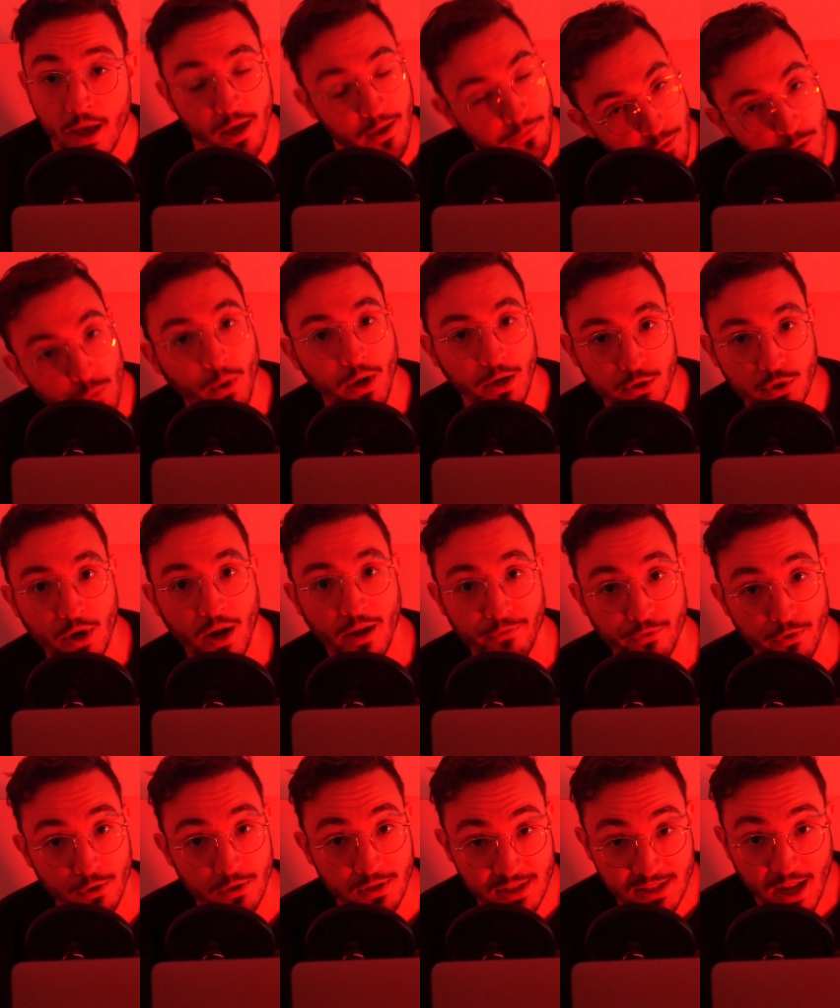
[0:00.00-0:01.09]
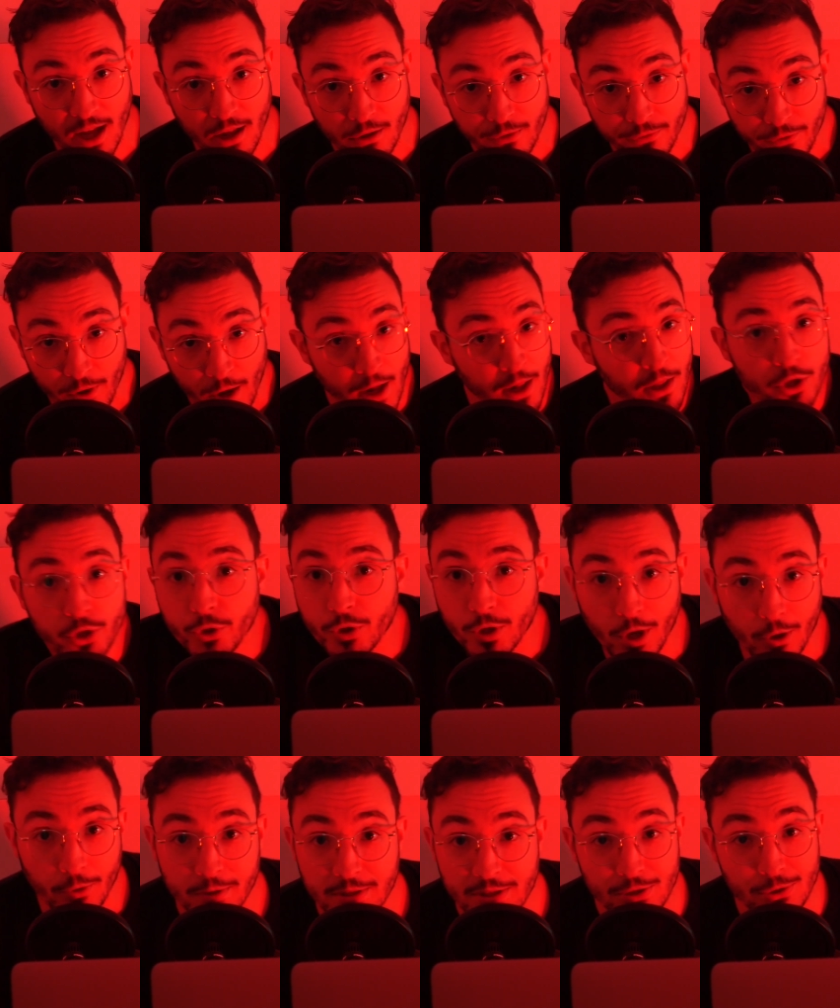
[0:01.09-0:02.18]
If you want to try for yourself, you could
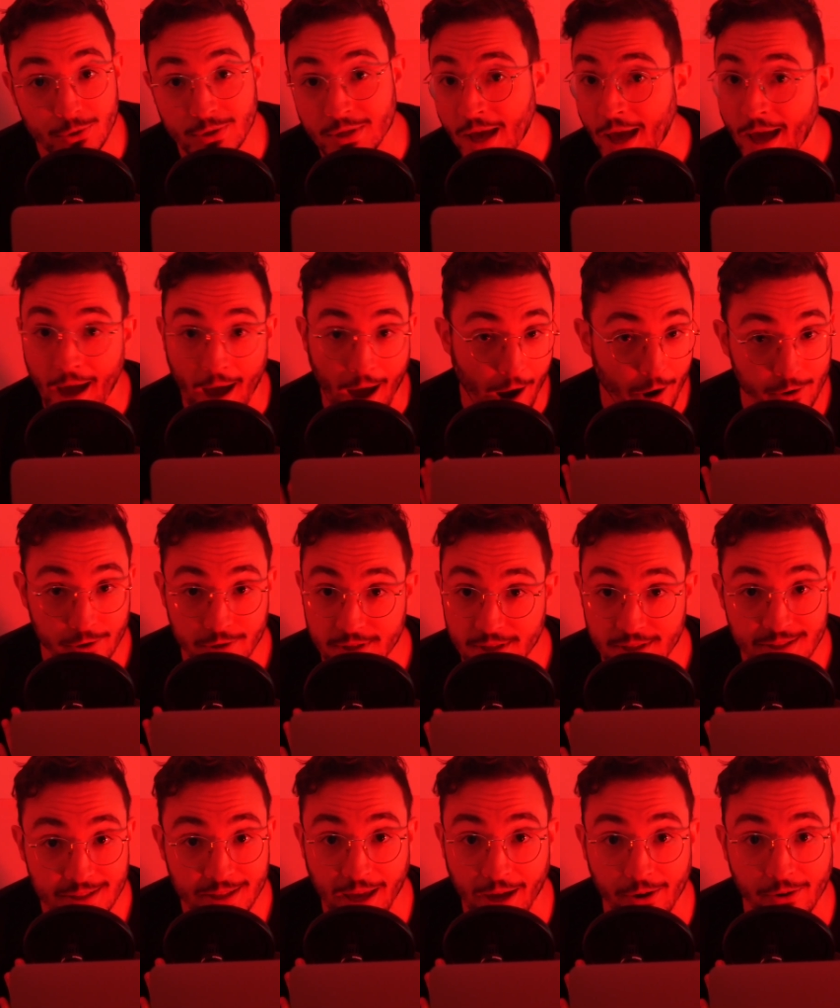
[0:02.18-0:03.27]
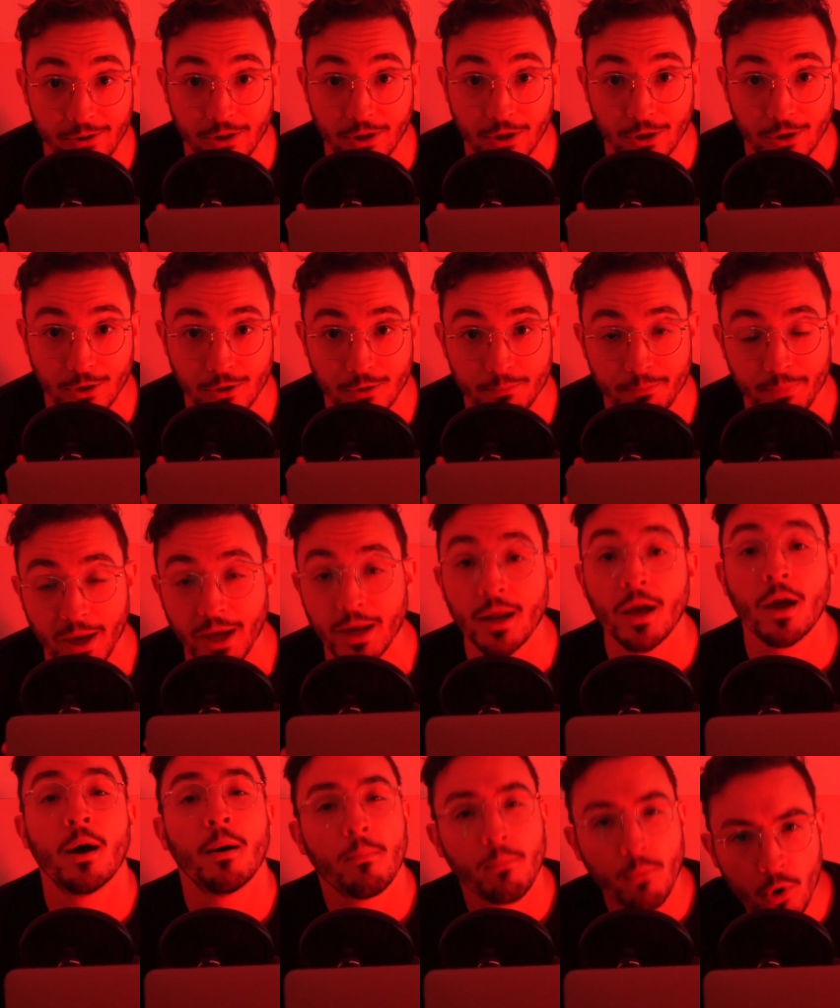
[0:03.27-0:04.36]
always use our discount code, but
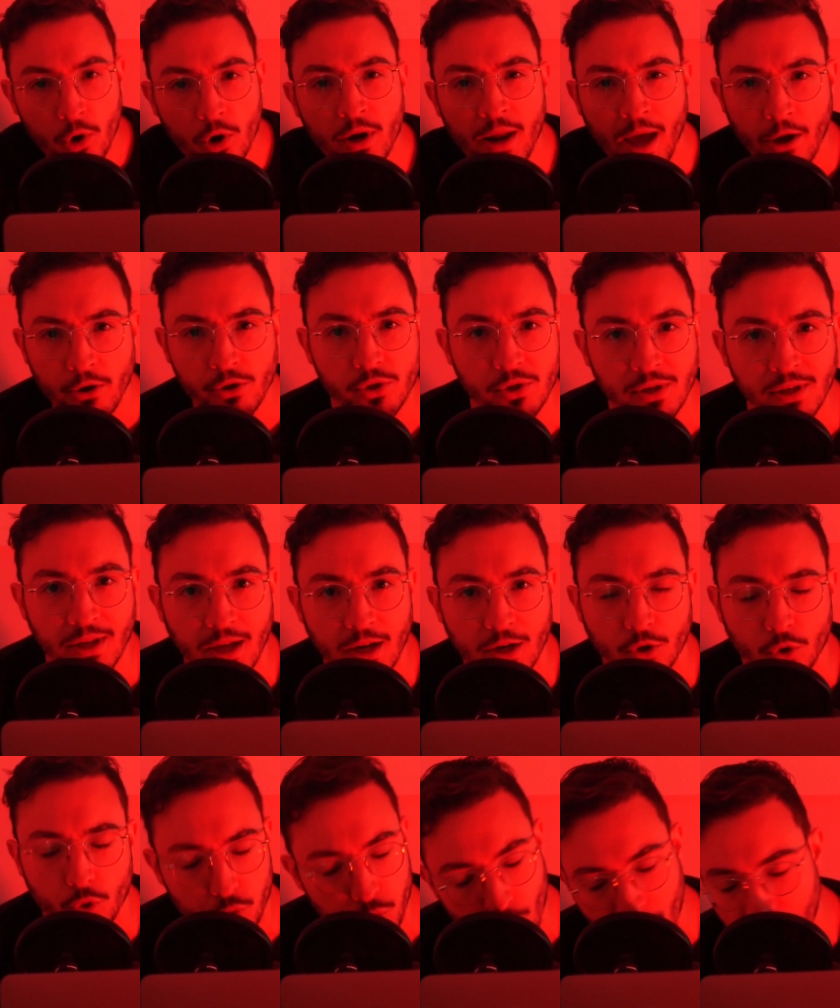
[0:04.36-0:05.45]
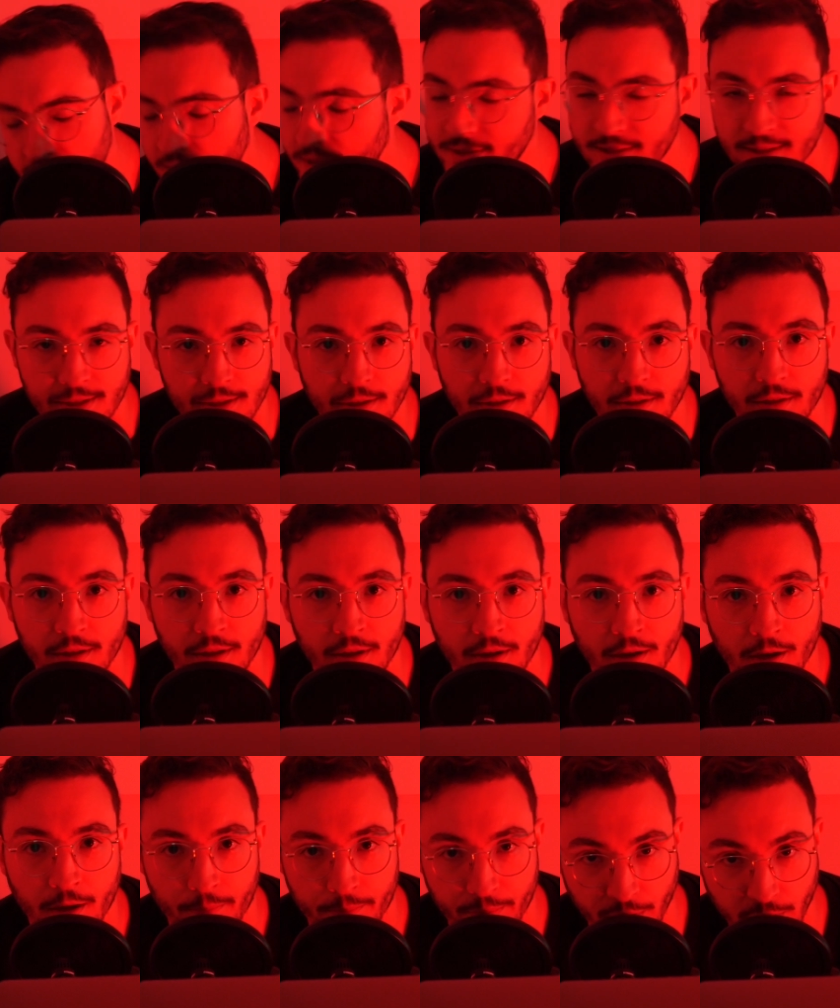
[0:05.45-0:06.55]
more on how you can get a great deal
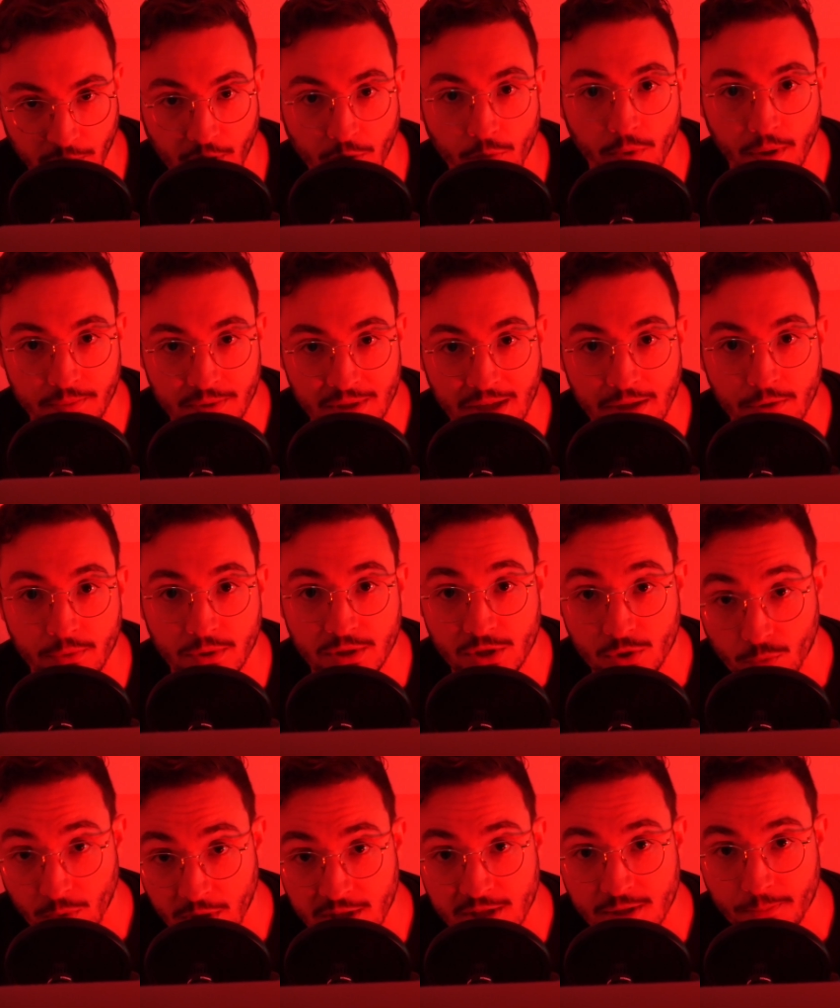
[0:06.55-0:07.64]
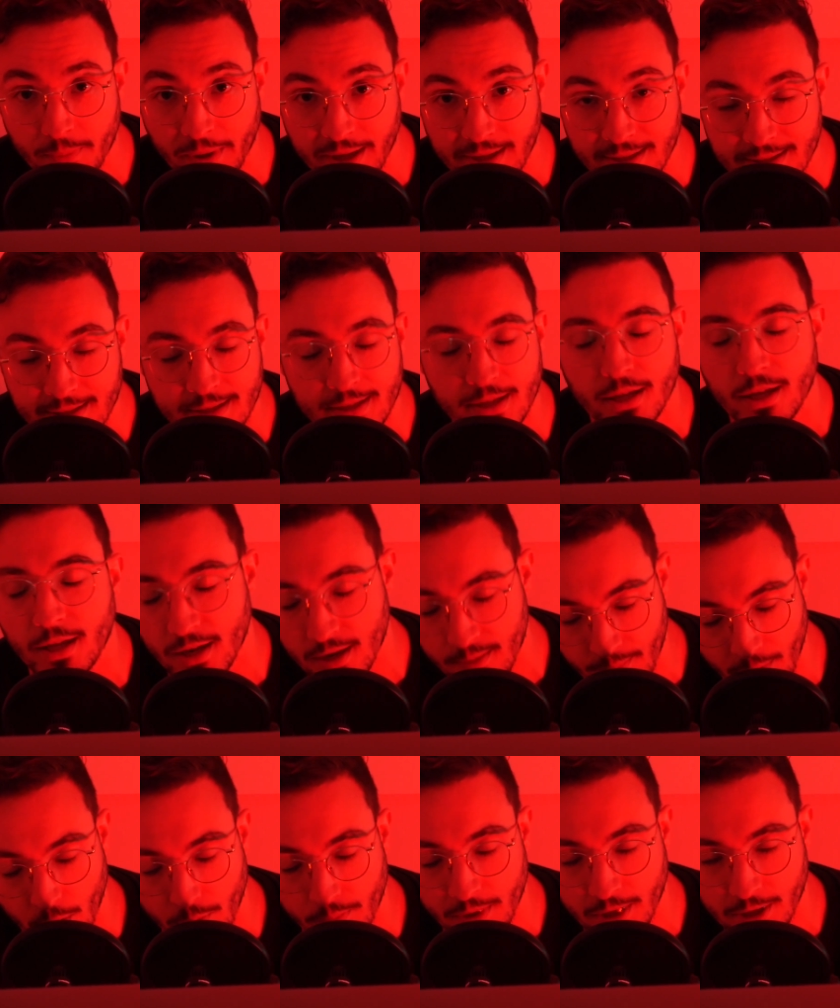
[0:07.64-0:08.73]
on building a website with Squarespace in a
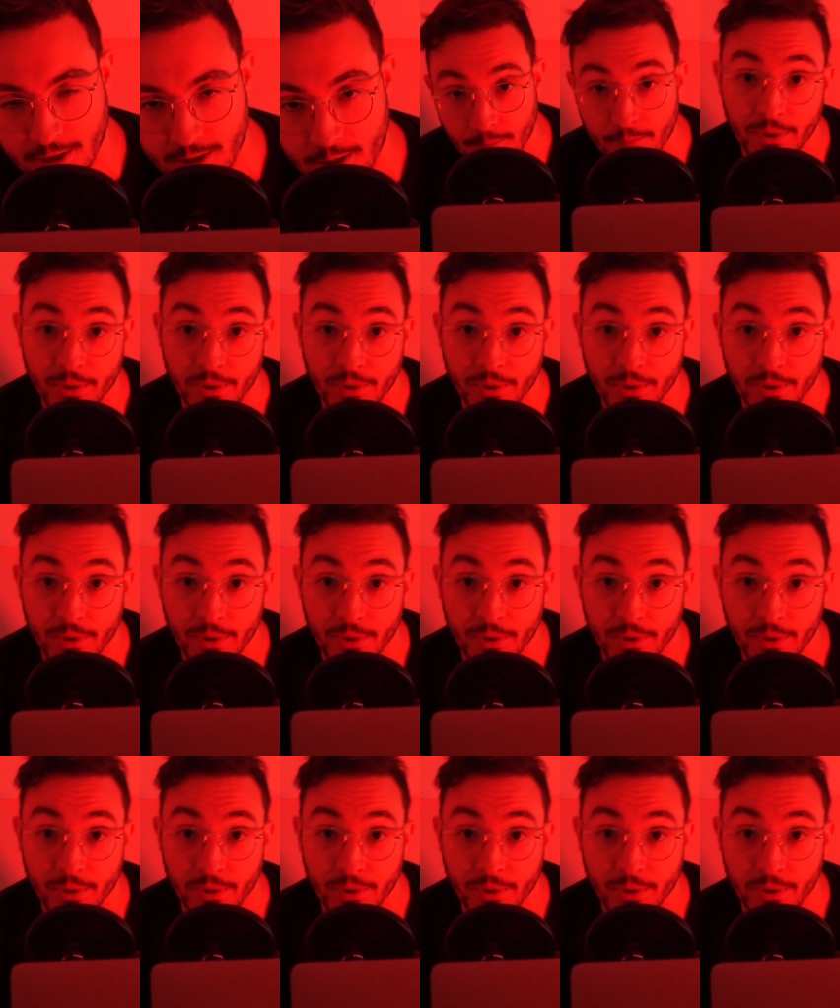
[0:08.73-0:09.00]
moment.